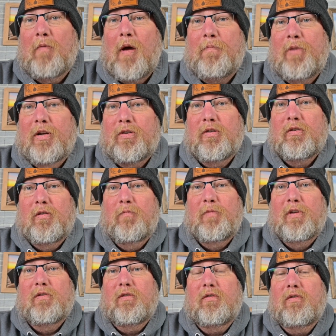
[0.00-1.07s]
of my pictures have
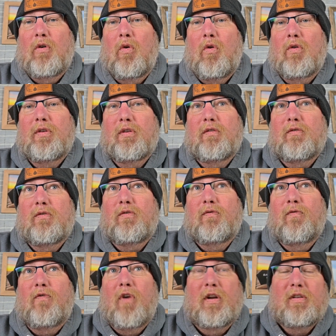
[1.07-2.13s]
been sold, is
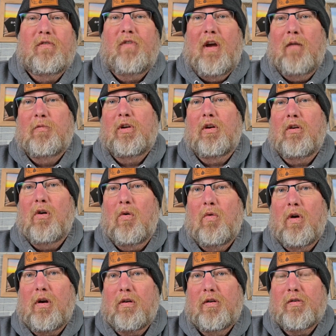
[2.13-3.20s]
friends, family, and
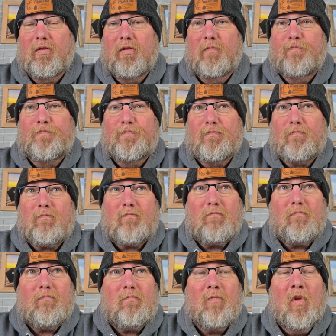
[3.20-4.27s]
coworkers.
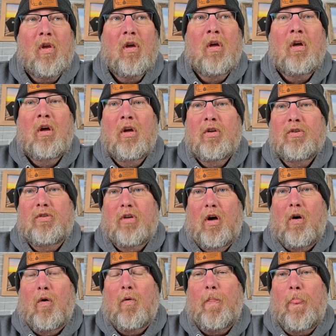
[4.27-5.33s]

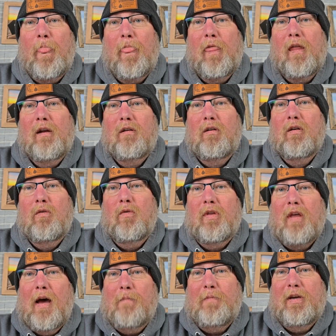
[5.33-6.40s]
So, with
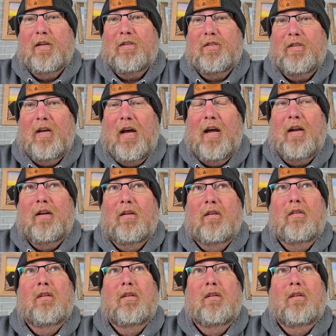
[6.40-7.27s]
that being said,